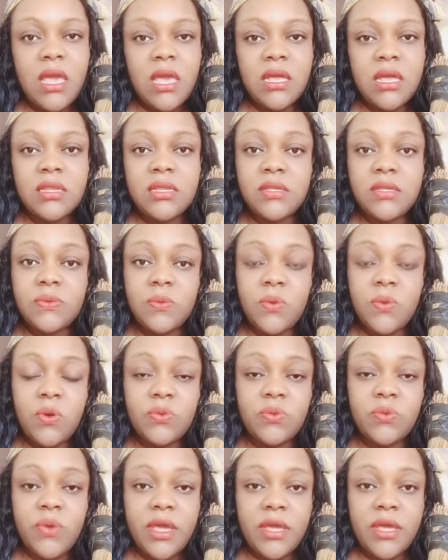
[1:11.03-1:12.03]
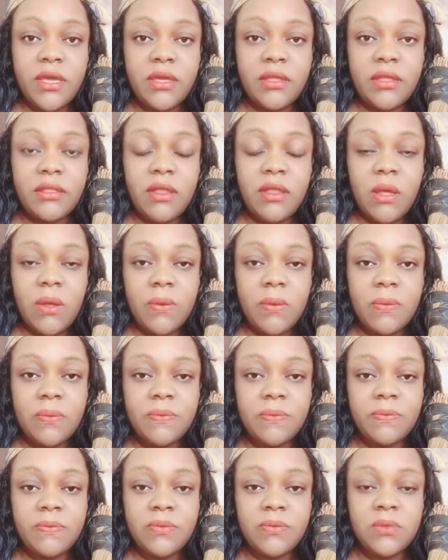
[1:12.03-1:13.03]
this world we're in now
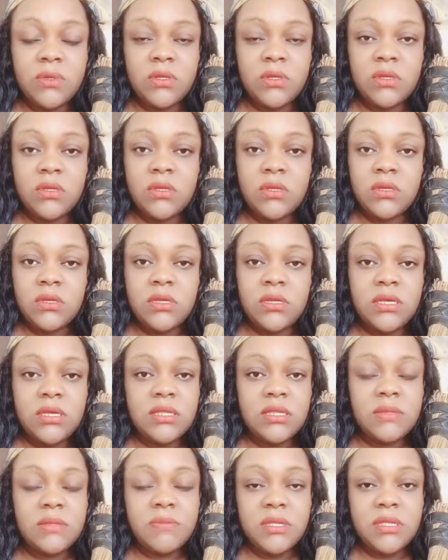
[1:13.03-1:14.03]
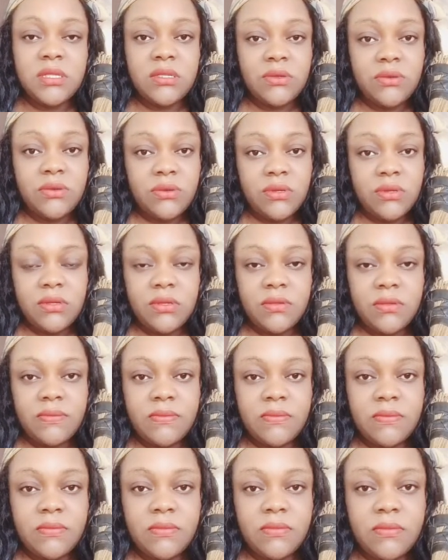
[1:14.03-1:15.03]
is mysterious.
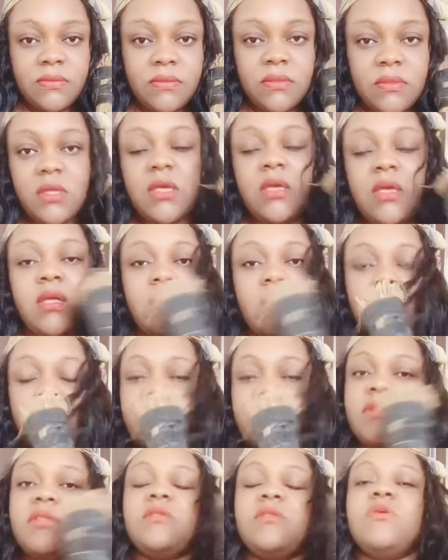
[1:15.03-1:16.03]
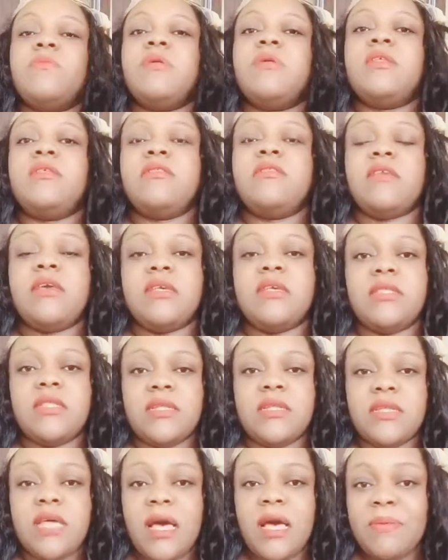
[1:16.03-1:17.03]
There are so many things
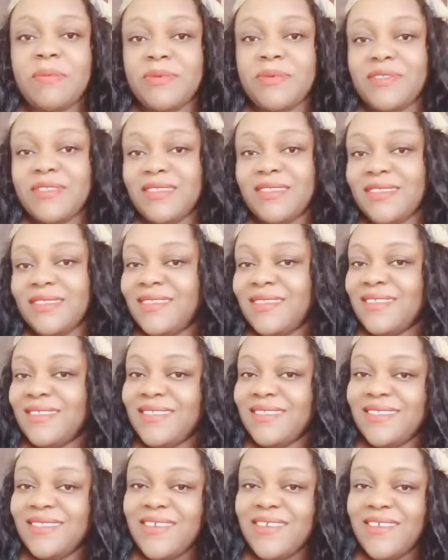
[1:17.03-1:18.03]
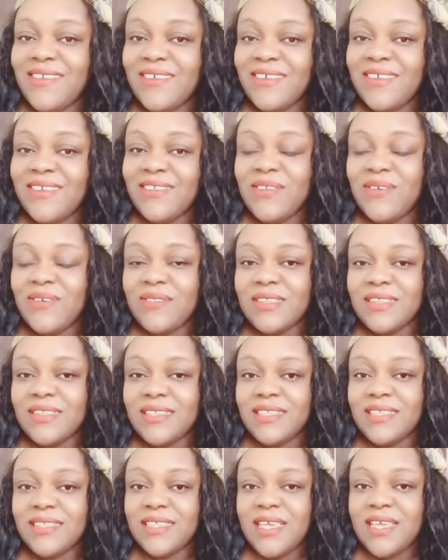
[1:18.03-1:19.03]
that happen, sorry, novels,
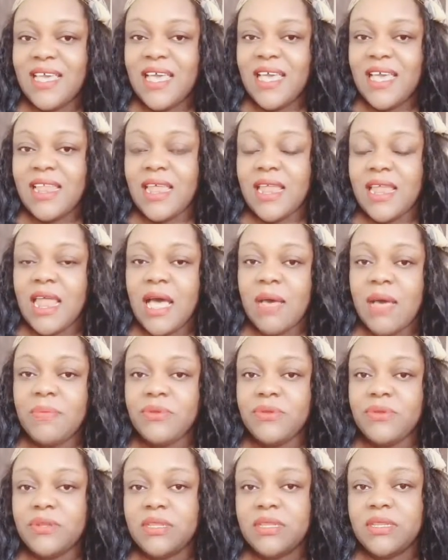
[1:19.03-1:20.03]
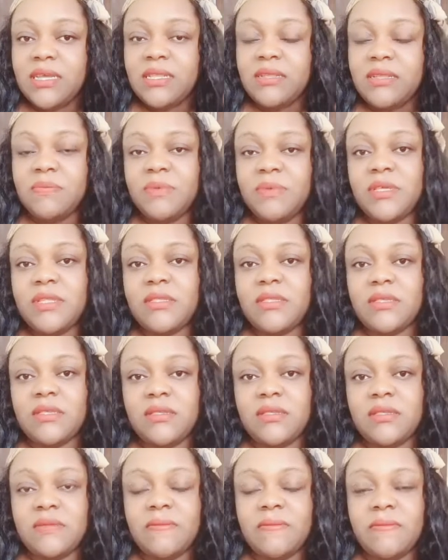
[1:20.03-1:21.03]
that happen on daily
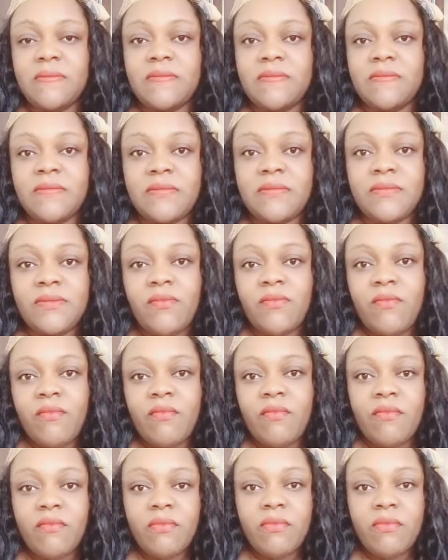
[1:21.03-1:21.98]
basis.